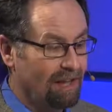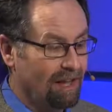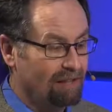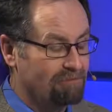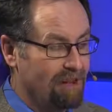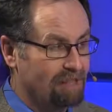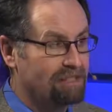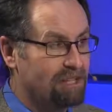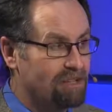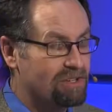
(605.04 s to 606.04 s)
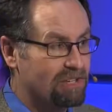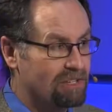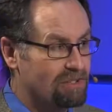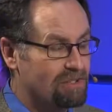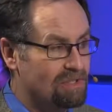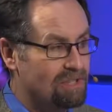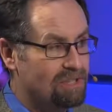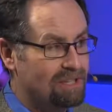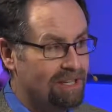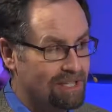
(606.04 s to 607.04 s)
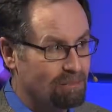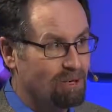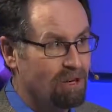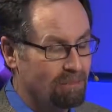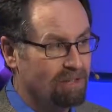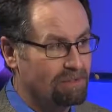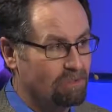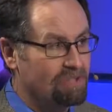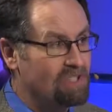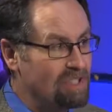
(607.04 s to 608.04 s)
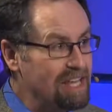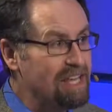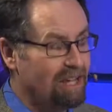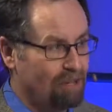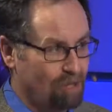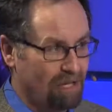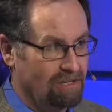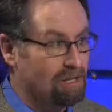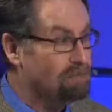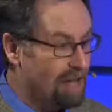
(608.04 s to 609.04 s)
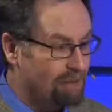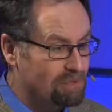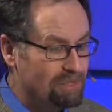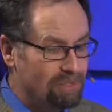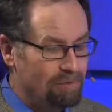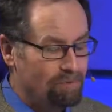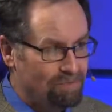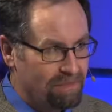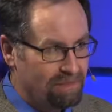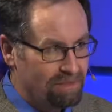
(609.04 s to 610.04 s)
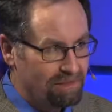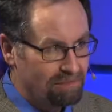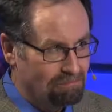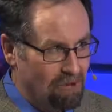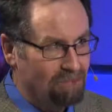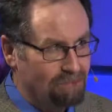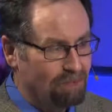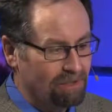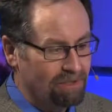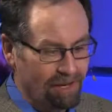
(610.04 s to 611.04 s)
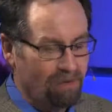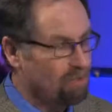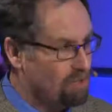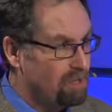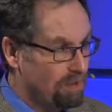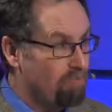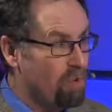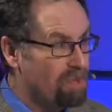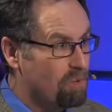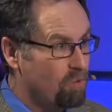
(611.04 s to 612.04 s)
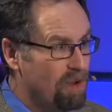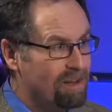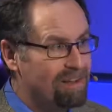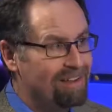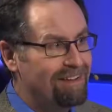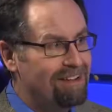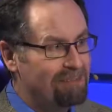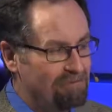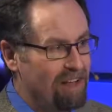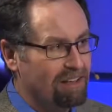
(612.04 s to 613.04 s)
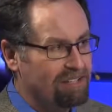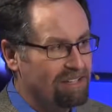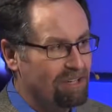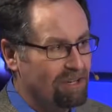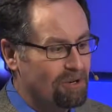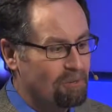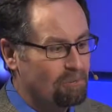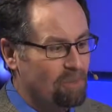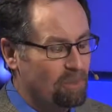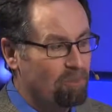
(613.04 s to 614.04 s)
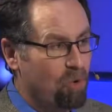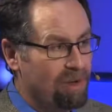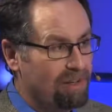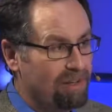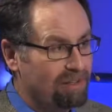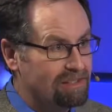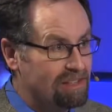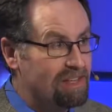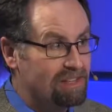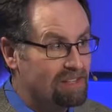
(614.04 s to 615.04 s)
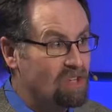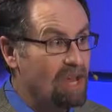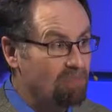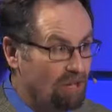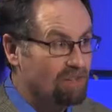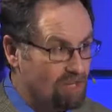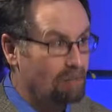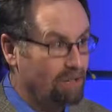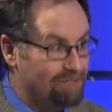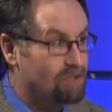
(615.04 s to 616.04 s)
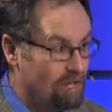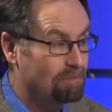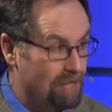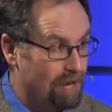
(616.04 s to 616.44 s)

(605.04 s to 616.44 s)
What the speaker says: And the volunteers in his experiment were seeing things, sometimes multiple, you'd have more than one volunteer reporting, seeing the same thing in the same place at the same